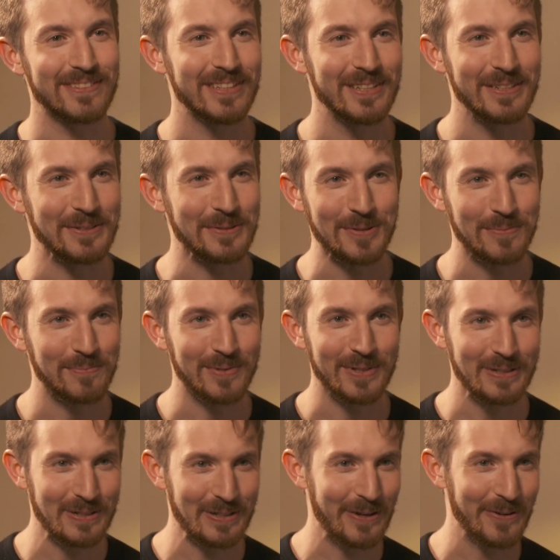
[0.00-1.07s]
scenes. But
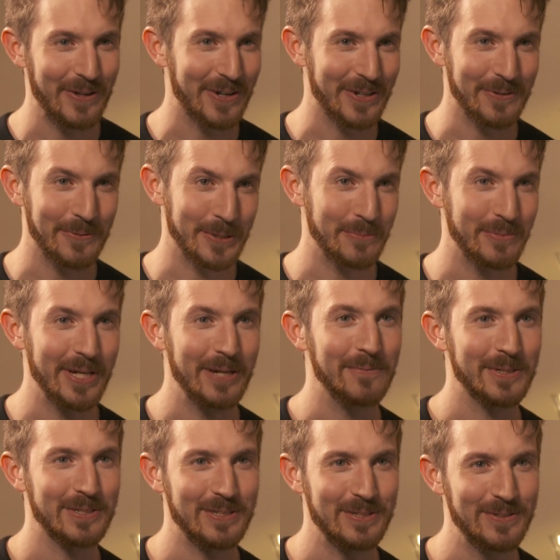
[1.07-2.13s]
yeah. No longer would you be able
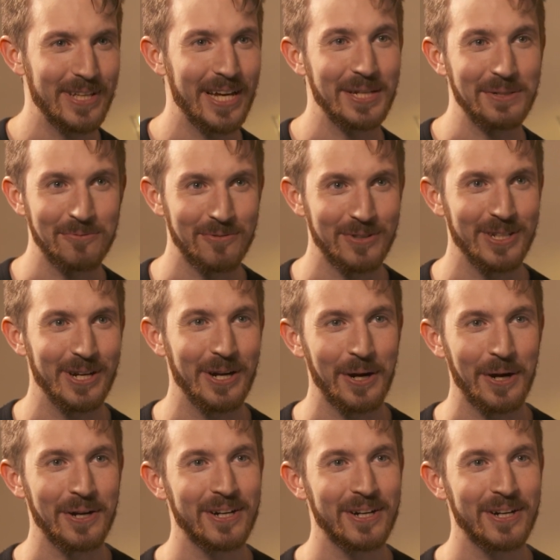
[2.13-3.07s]
to do that in yeah. VR.